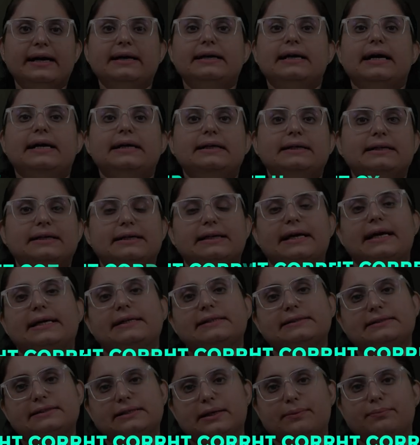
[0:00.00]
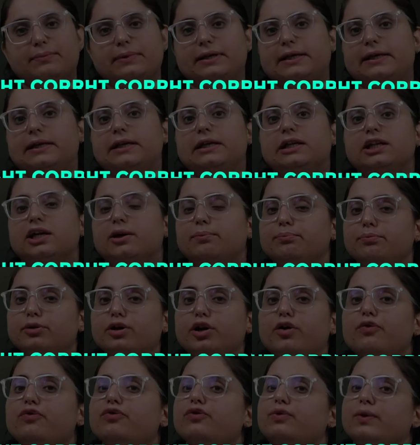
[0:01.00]
Highlight correct summary.
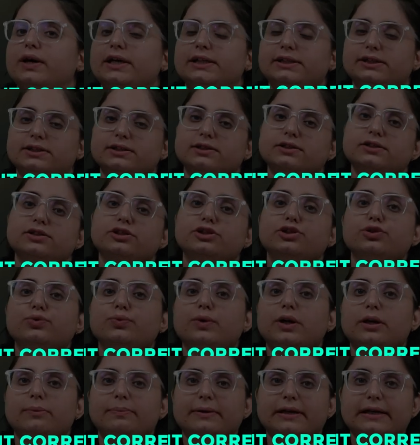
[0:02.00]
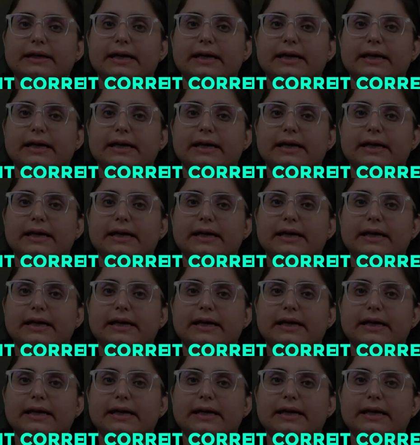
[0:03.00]
Number of questions you will